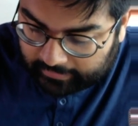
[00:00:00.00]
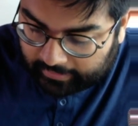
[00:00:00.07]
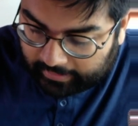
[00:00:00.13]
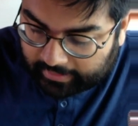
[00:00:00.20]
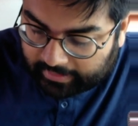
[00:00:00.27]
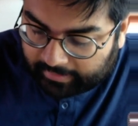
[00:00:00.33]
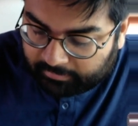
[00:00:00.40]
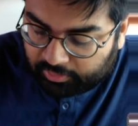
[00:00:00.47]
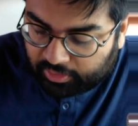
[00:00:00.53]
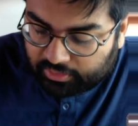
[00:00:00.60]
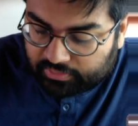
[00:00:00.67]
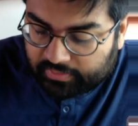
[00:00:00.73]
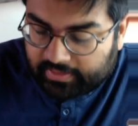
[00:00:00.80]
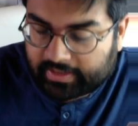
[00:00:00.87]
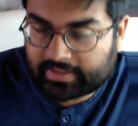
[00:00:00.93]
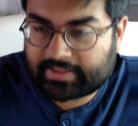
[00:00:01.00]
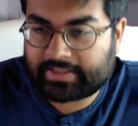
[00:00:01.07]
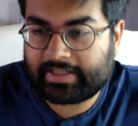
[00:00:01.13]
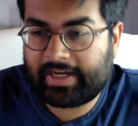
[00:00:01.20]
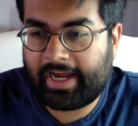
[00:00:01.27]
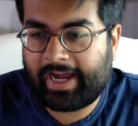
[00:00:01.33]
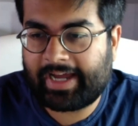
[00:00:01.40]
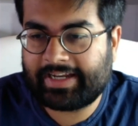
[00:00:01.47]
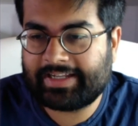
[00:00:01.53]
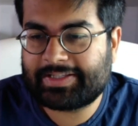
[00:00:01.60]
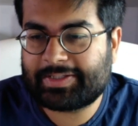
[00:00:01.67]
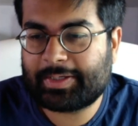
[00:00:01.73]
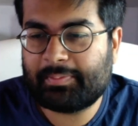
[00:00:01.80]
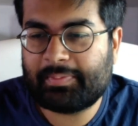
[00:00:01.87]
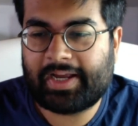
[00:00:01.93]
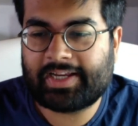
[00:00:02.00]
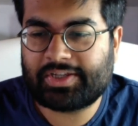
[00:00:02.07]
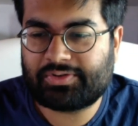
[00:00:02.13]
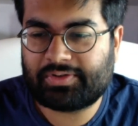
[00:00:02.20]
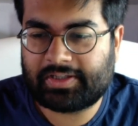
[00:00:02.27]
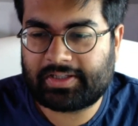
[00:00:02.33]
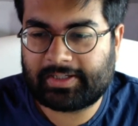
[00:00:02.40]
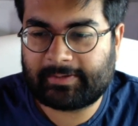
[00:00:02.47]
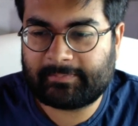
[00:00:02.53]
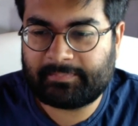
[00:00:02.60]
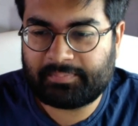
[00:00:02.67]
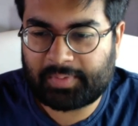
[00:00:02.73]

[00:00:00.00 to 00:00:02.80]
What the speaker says: And I'm going to, let's say, add in some extra thing,